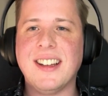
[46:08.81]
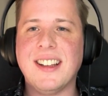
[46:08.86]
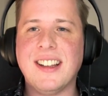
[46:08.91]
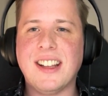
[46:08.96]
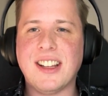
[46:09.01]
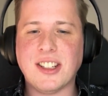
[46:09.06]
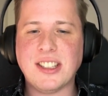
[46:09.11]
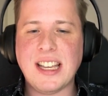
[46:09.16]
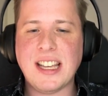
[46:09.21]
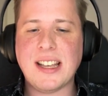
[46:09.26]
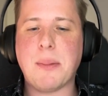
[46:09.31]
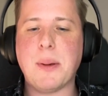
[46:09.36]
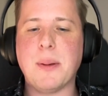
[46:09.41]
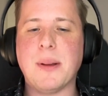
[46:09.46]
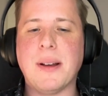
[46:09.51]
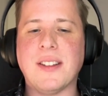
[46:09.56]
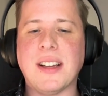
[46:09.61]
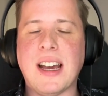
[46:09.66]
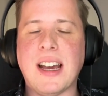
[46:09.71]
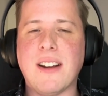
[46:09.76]
like you're saying, people
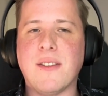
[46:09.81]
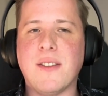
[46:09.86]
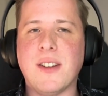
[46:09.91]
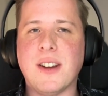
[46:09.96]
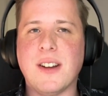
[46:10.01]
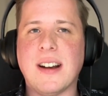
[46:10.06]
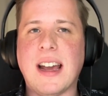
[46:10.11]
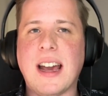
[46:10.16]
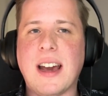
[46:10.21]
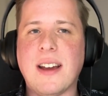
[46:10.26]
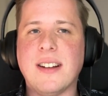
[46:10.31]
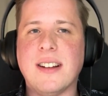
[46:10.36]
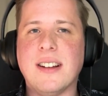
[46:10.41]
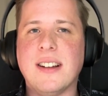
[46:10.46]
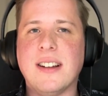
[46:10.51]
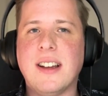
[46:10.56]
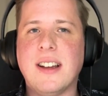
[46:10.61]
have to kind of figure out how to